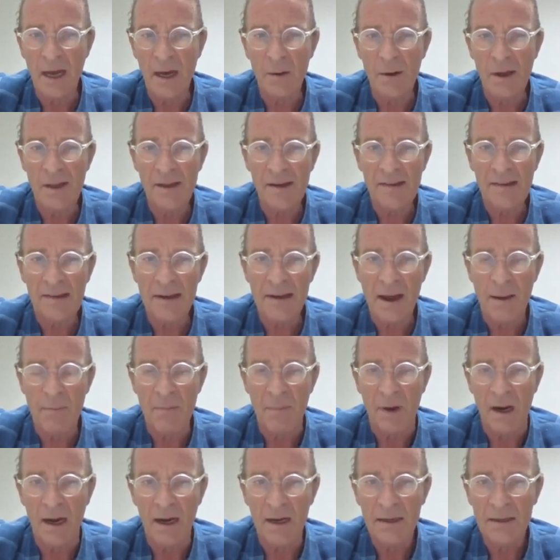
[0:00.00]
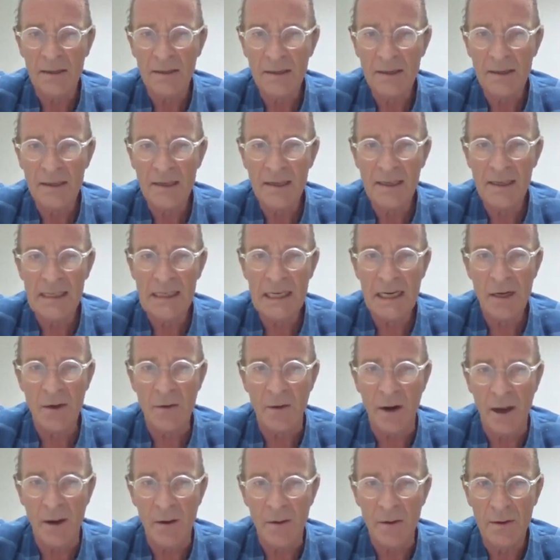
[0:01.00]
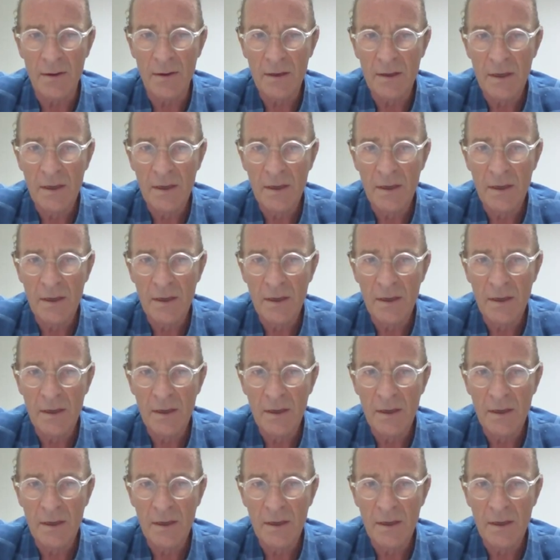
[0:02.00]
this number to 0.